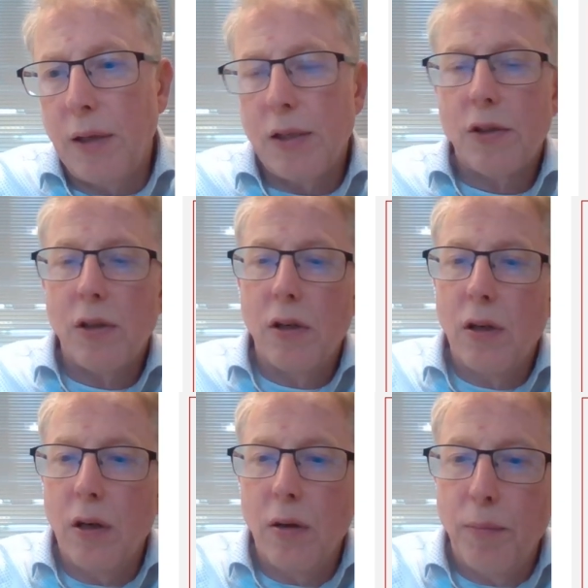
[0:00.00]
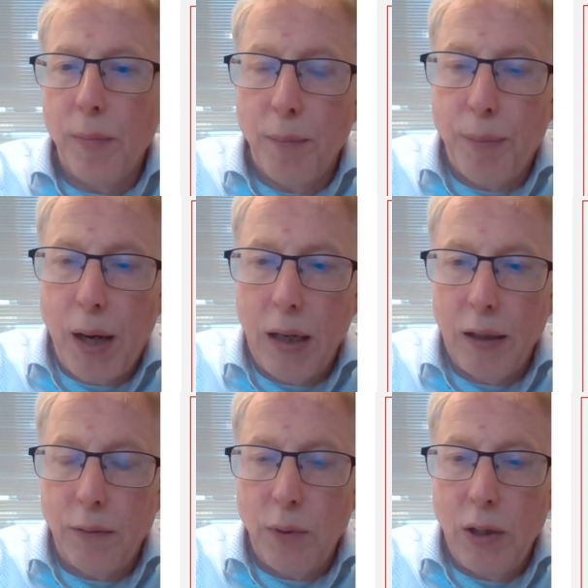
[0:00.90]
That's a
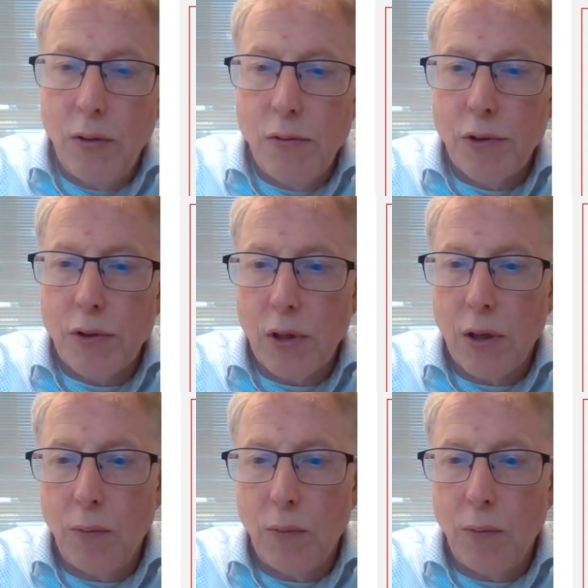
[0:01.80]
pilot we use,